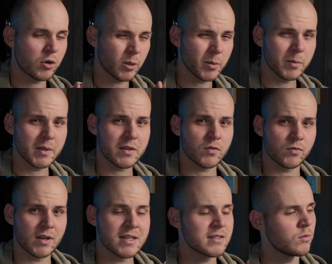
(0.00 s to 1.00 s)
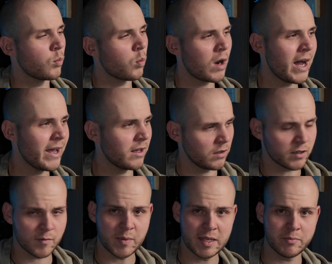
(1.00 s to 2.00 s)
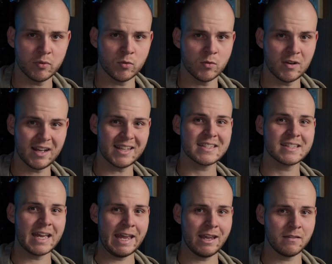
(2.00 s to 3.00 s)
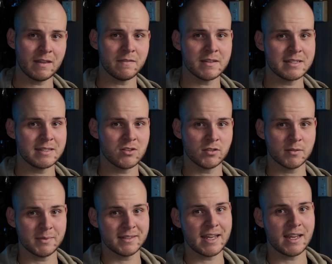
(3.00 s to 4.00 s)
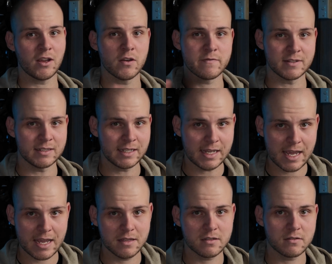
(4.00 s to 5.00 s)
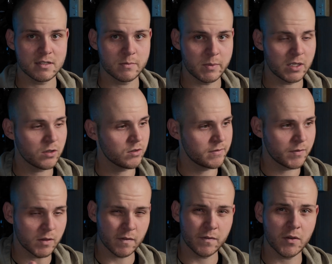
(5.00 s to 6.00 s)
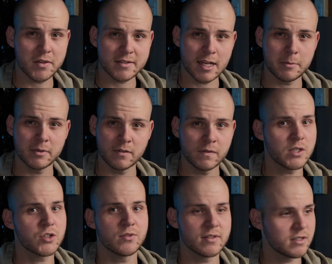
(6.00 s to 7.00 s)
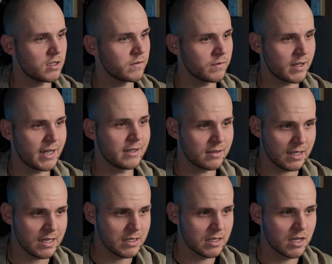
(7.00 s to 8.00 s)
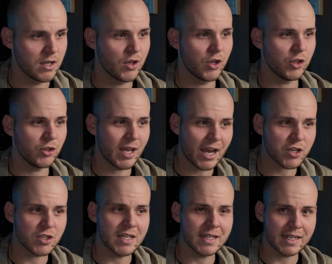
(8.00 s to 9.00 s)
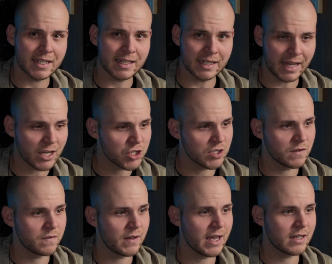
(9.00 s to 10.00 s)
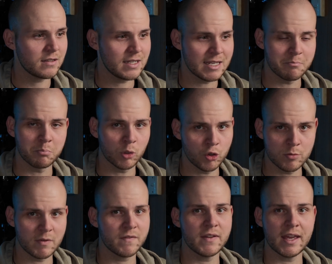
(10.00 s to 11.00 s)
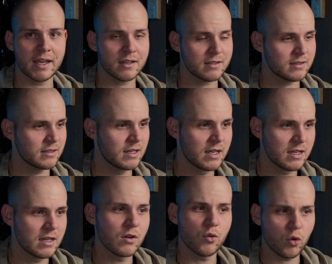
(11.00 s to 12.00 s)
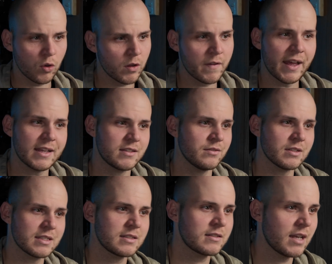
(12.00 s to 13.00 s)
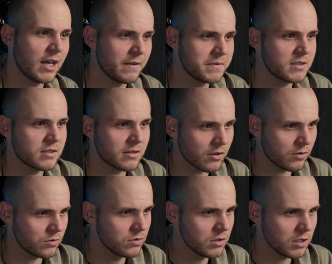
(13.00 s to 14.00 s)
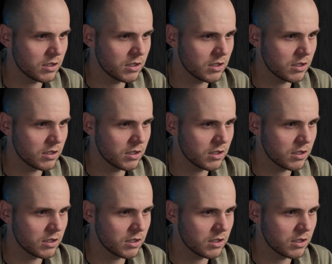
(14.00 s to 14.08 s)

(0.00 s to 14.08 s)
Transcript: Probably the reason why a lot of people are saying that this is going to be taking over Dehancer is because for the first time in DaVinci Resolve 19, you actually get a halation effect, you get bloom effects, all of that sort of stuff. So